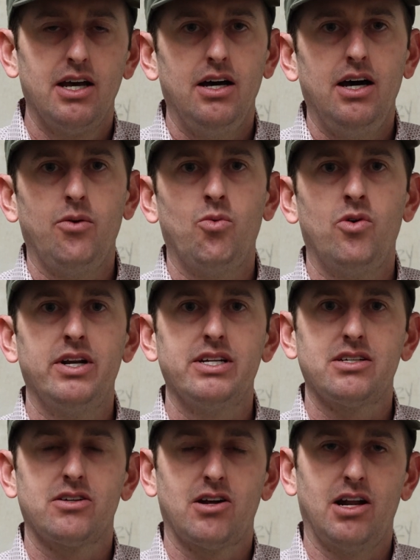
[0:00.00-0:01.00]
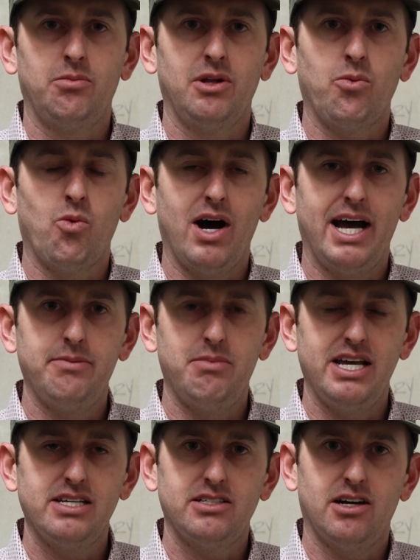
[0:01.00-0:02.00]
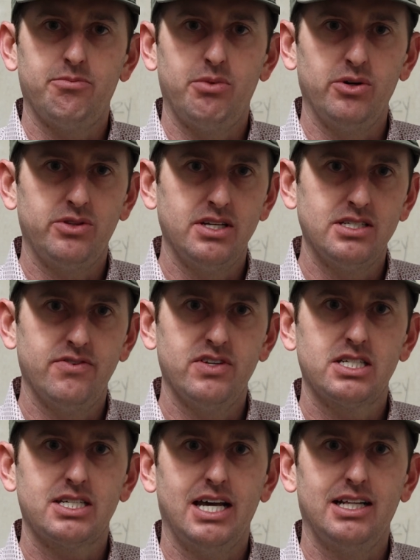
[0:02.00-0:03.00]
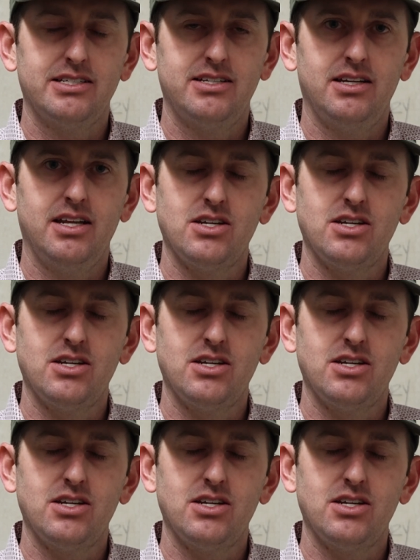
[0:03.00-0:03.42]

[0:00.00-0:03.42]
One is incredibly wide-based off both ends of his skeleton.